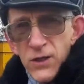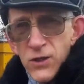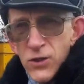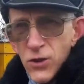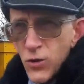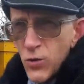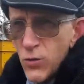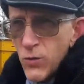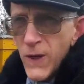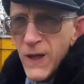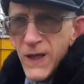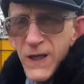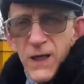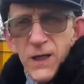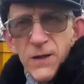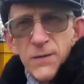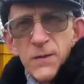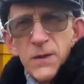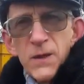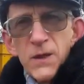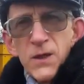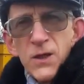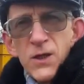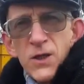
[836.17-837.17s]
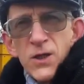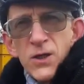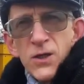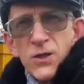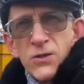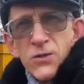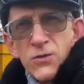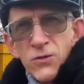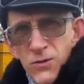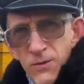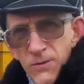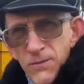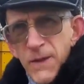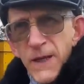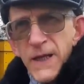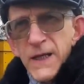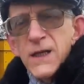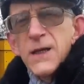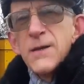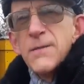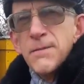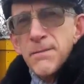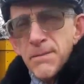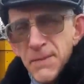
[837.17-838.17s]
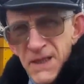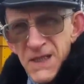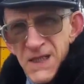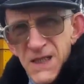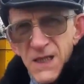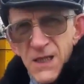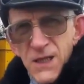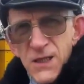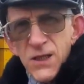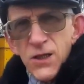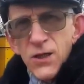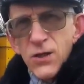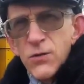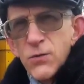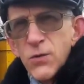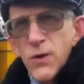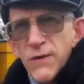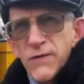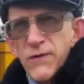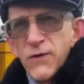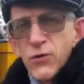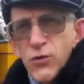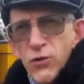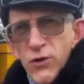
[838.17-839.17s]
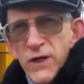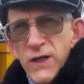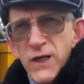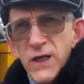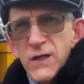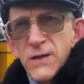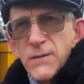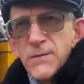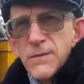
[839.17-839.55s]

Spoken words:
So welcome to make business with Ukrainian